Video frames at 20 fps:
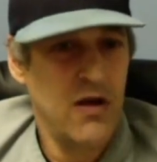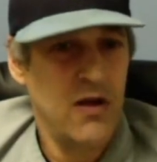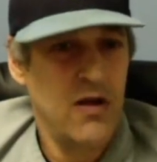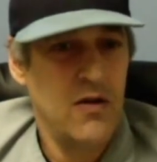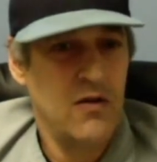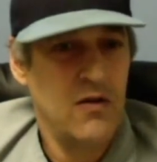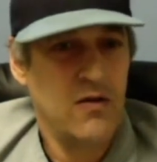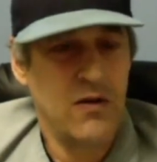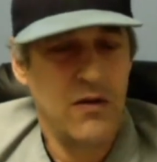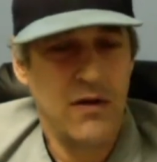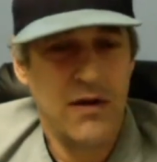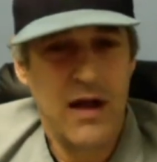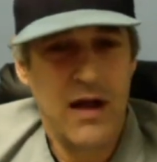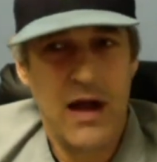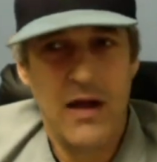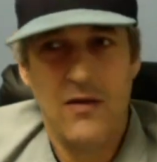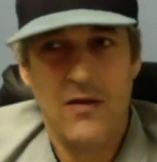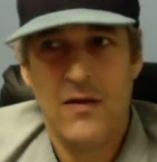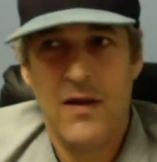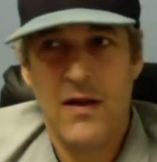So the
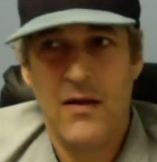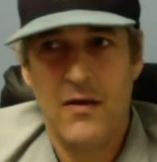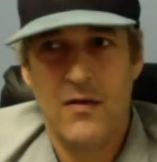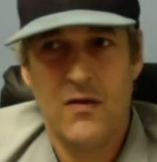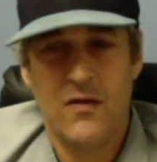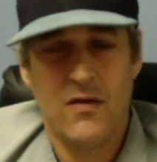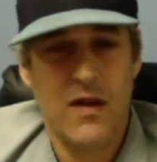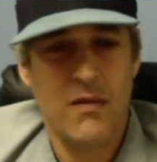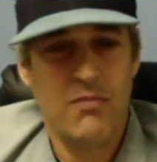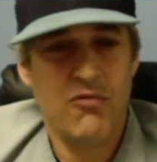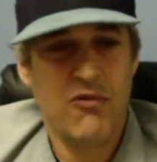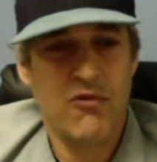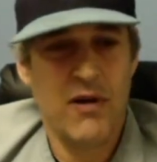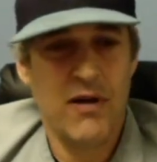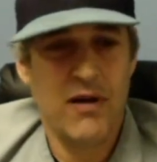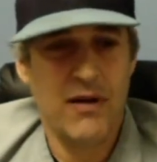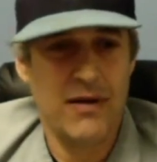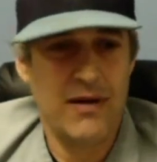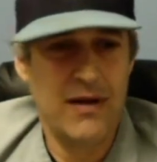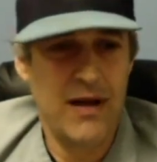guys now that separate
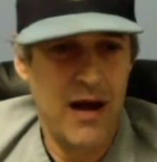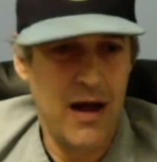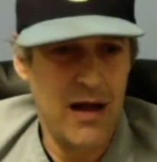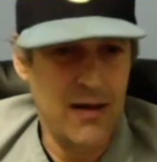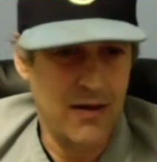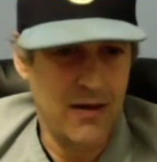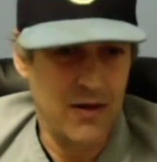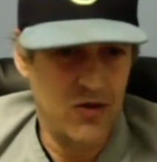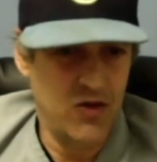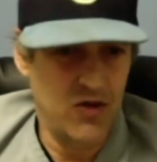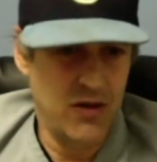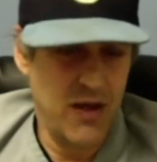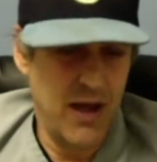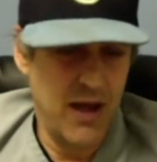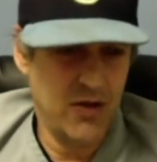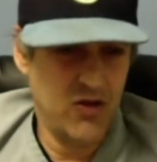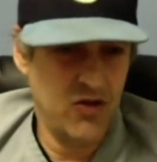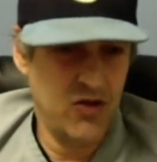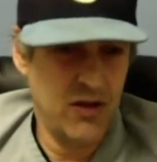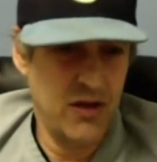in college and
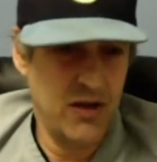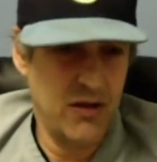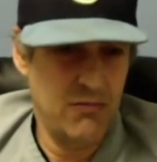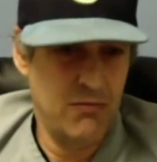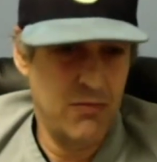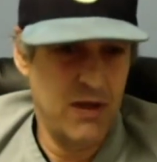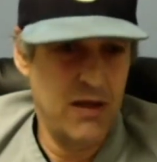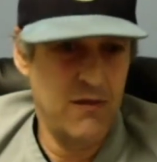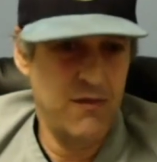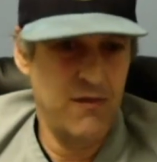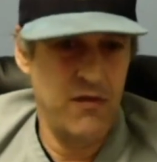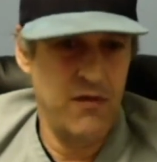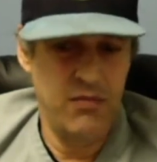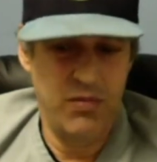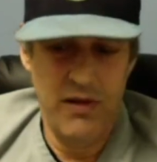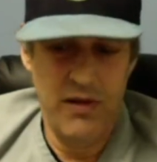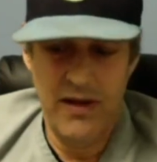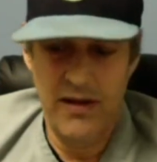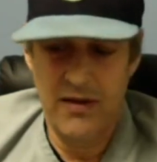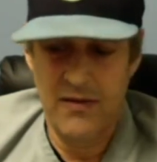actually get meaningful
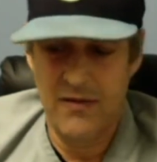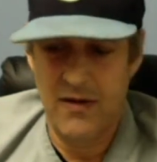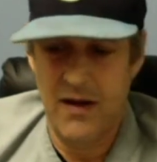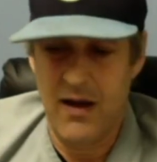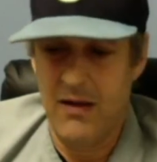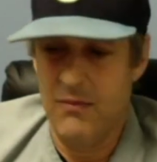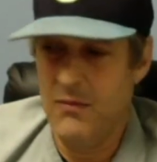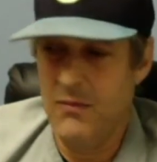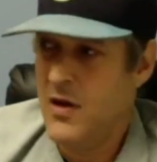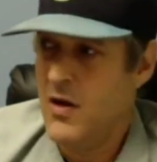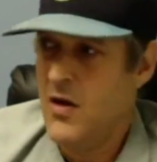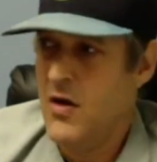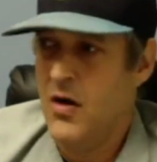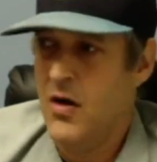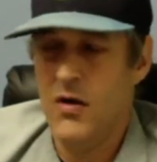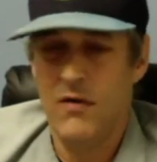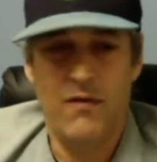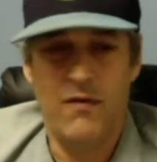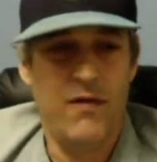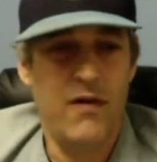playing time
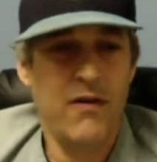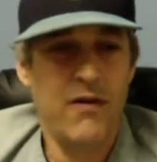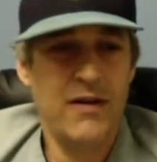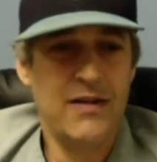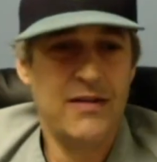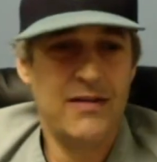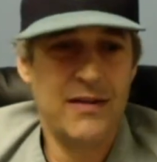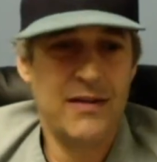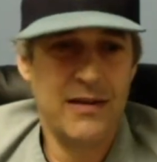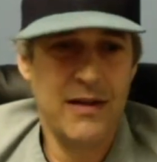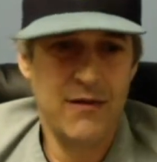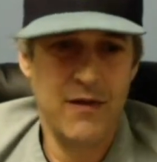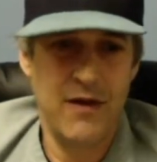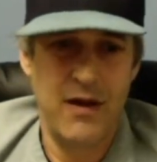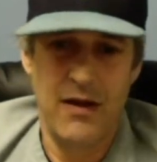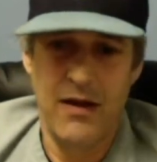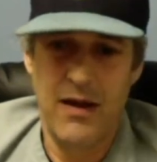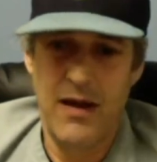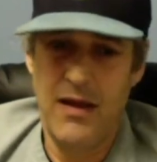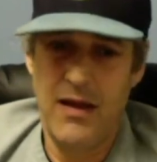are very significant,
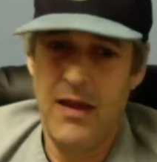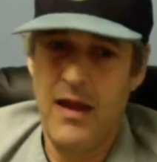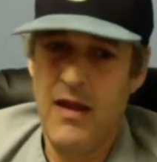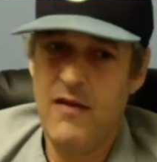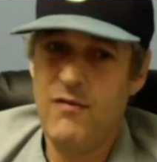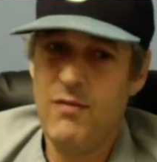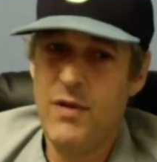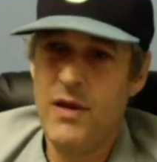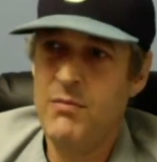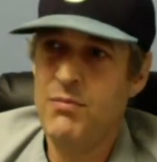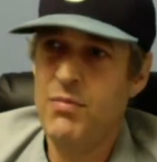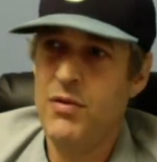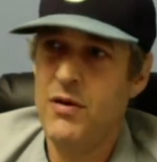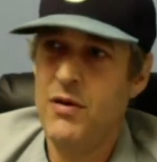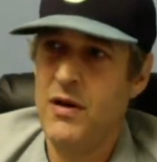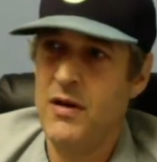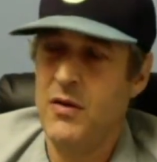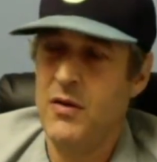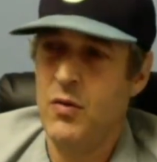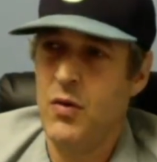and they've been
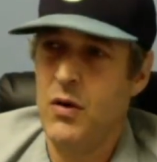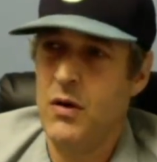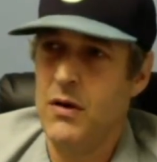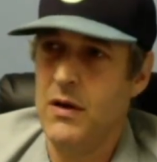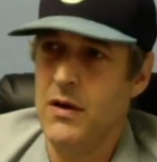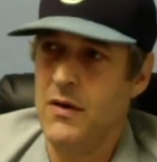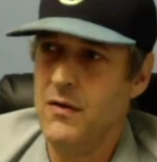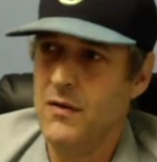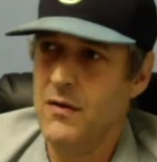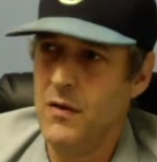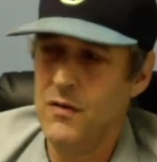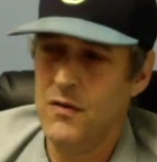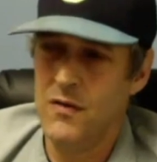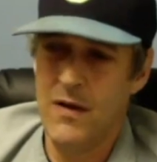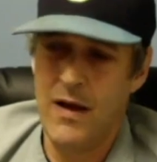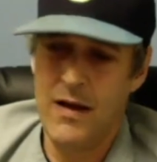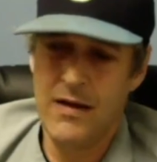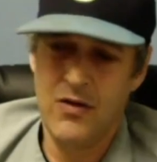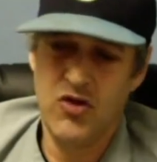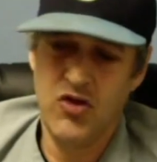putting the work in. So it's
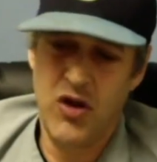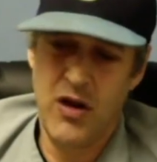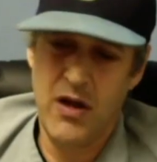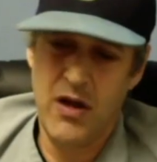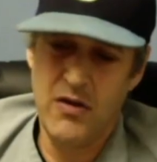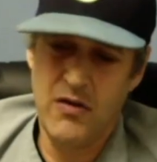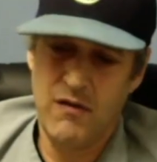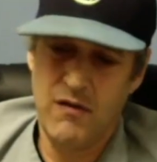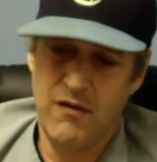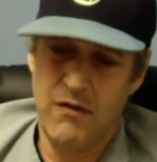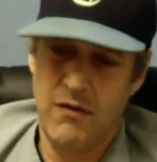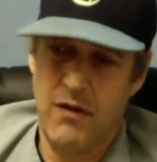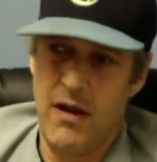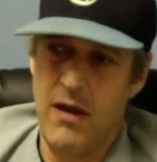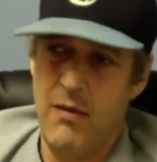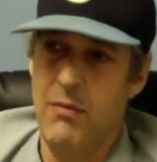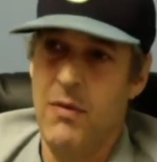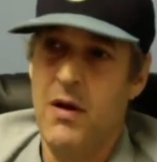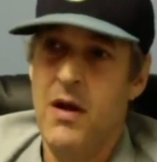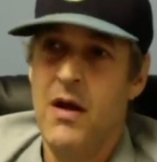not a change for
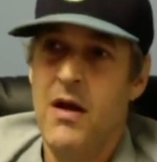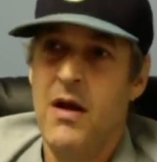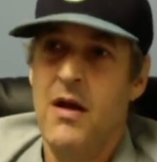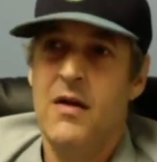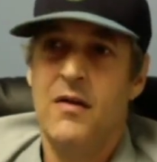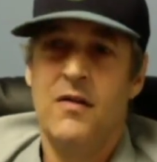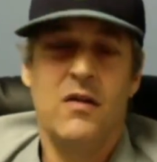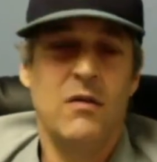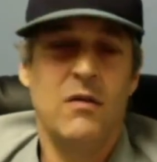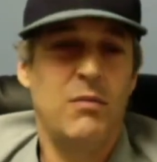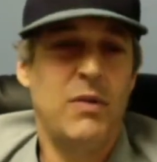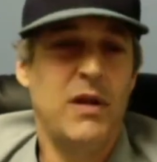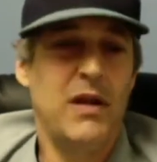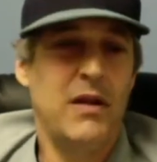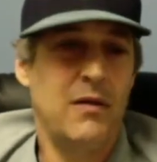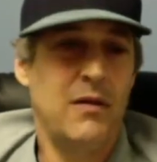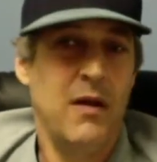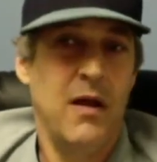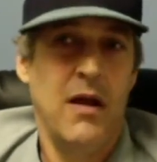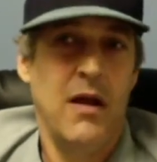them to
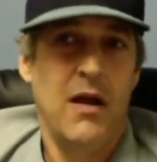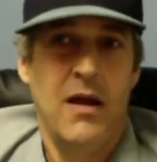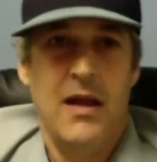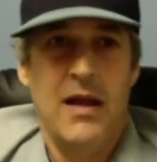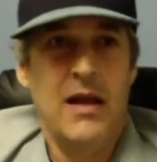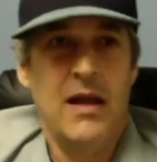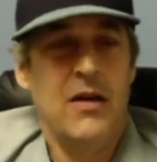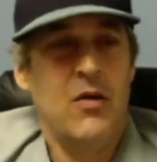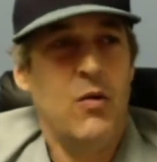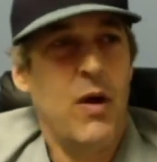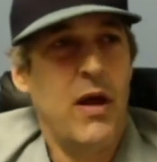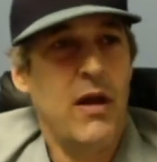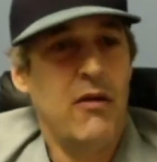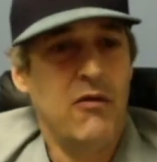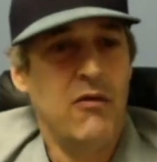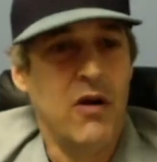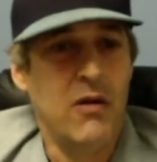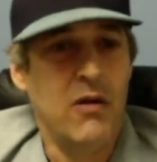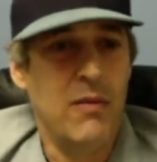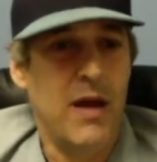be in a weight
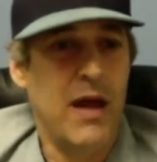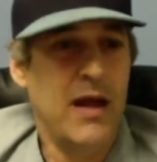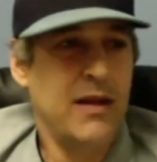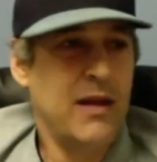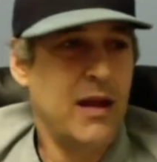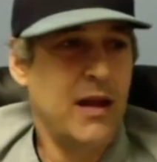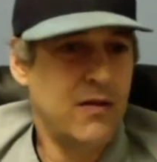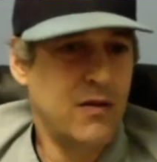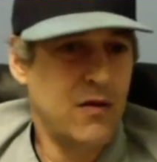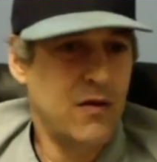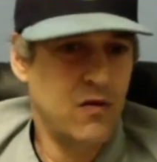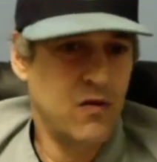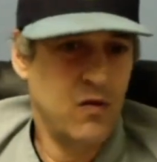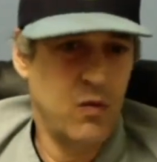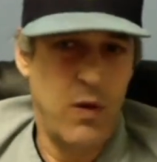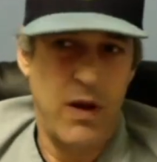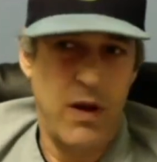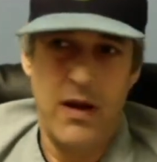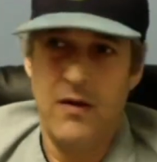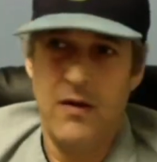room and get their
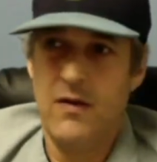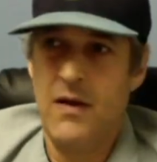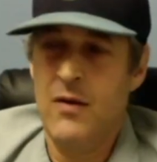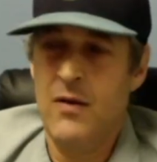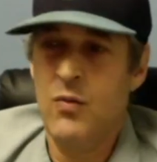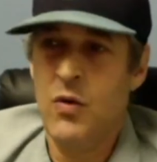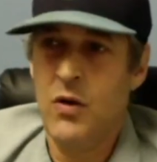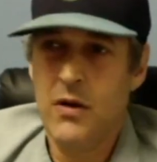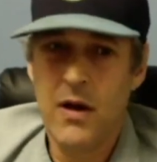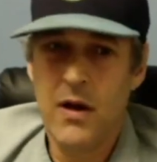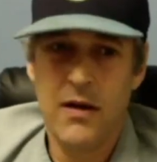swings and work on